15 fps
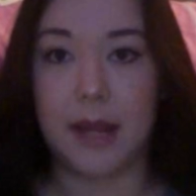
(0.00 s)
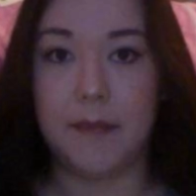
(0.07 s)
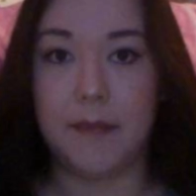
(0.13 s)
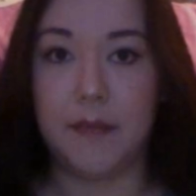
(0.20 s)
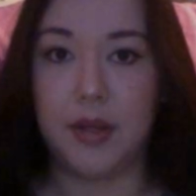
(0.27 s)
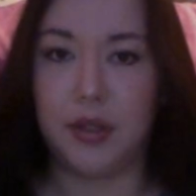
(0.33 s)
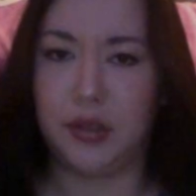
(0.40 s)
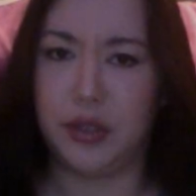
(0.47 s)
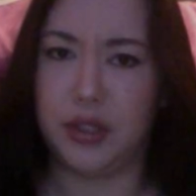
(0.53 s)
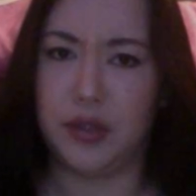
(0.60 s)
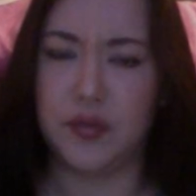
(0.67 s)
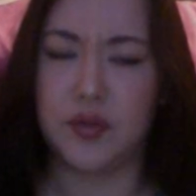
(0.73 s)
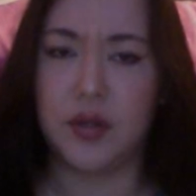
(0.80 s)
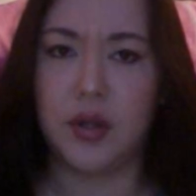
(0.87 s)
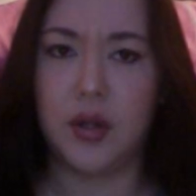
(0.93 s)
but you could only
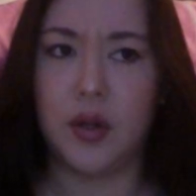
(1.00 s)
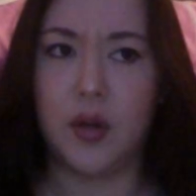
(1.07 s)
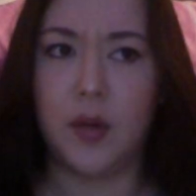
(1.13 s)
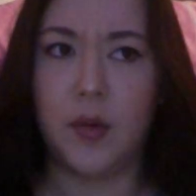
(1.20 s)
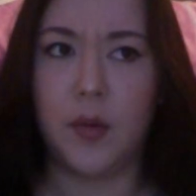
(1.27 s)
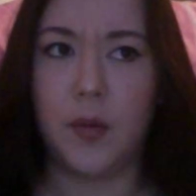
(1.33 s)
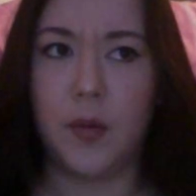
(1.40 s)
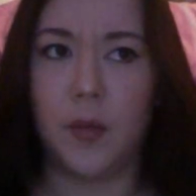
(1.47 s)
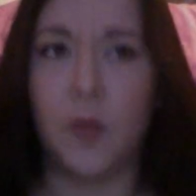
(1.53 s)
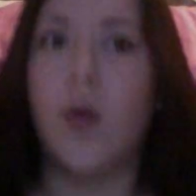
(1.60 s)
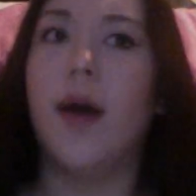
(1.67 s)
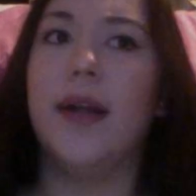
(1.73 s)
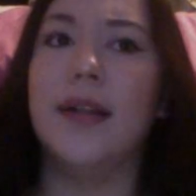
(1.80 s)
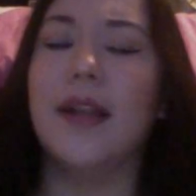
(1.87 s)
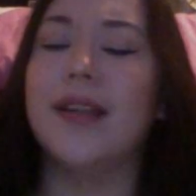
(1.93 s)
use
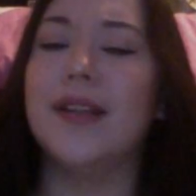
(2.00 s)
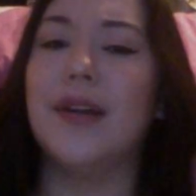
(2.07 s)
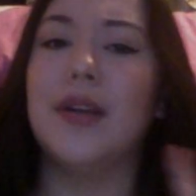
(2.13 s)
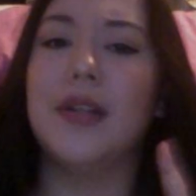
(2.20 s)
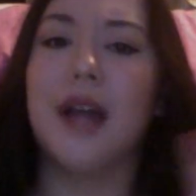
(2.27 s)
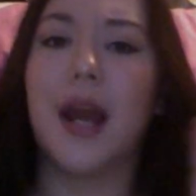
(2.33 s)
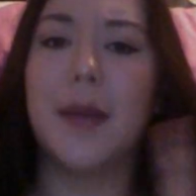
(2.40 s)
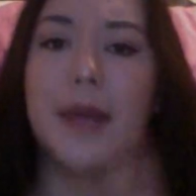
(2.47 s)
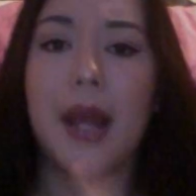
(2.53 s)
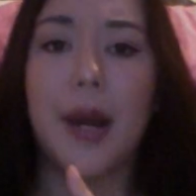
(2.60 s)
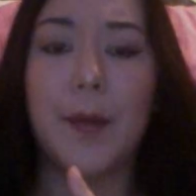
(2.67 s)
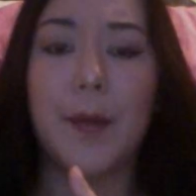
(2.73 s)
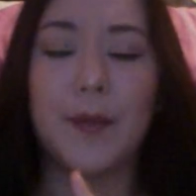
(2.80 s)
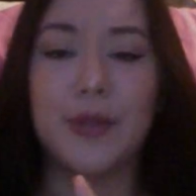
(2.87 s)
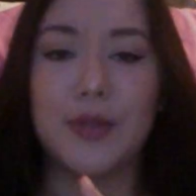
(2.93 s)
1 until you timed
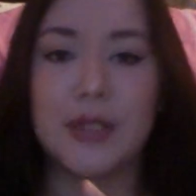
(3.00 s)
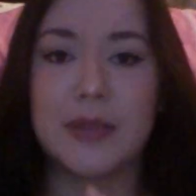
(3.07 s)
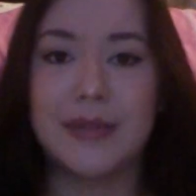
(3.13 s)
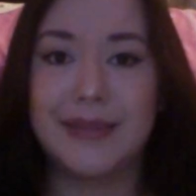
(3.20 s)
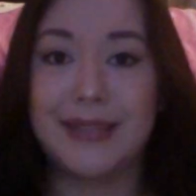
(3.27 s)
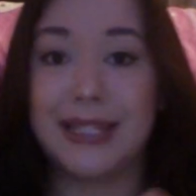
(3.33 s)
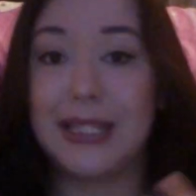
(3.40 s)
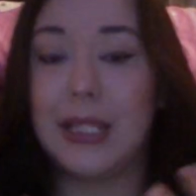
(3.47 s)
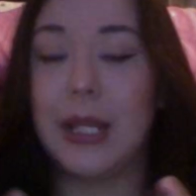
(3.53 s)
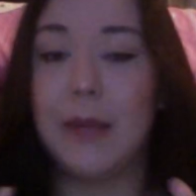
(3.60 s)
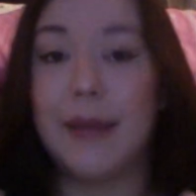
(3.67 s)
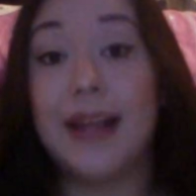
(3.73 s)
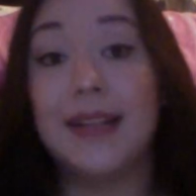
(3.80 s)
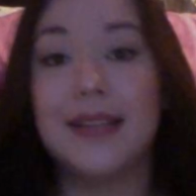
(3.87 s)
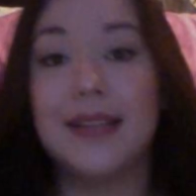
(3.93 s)
out, which was their
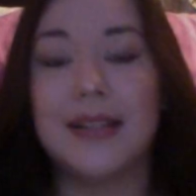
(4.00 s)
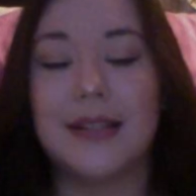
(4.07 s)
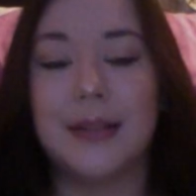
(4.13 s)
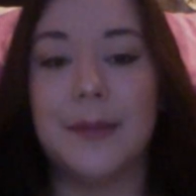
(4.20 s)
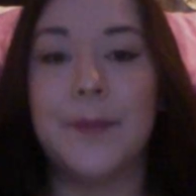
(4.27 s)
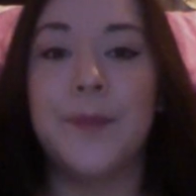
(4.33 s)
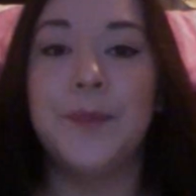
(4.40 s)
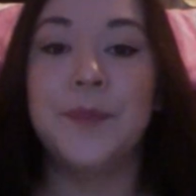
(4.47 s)
battle system.